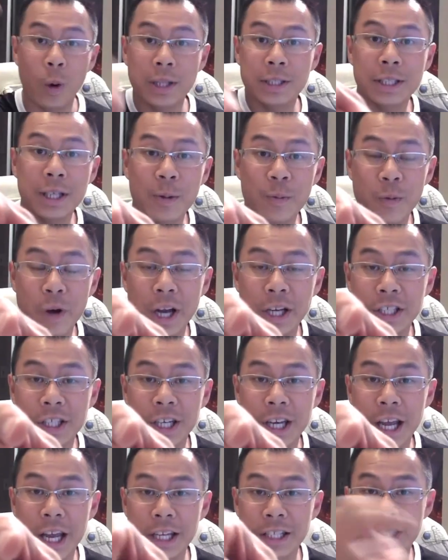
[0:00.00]
What's up
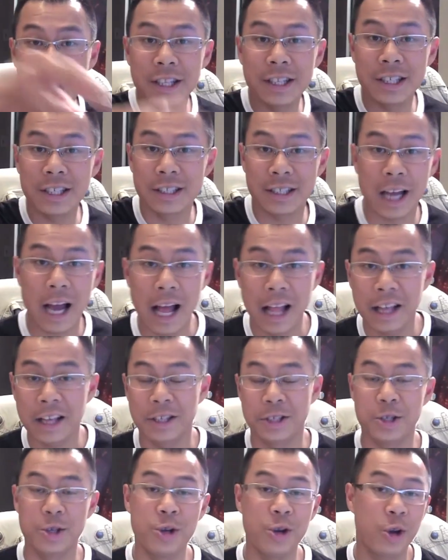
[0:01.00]
Ragin Nation? This is
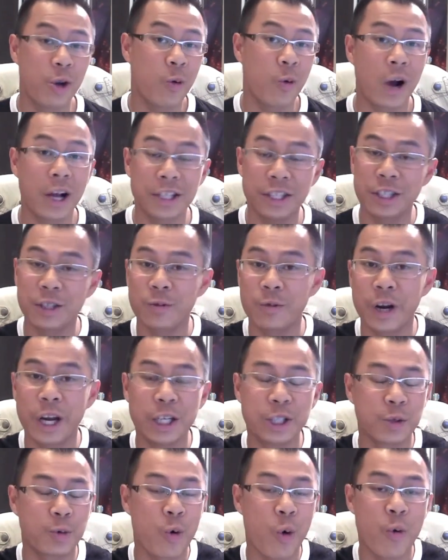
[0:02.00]
Alex Yu. You're watching the
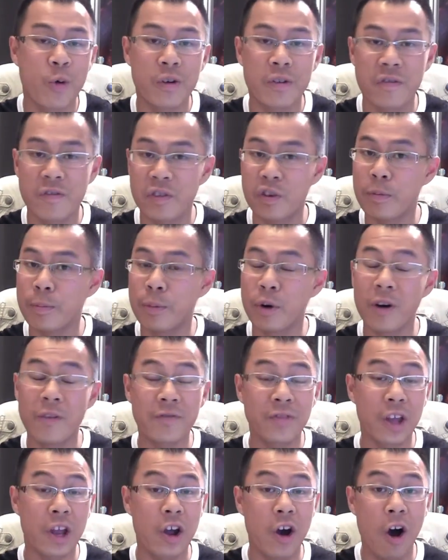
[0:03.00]
Ragin Ronin Review
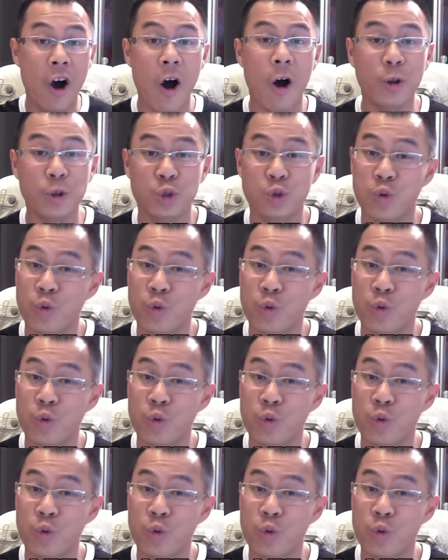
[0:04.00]
Birthday Haul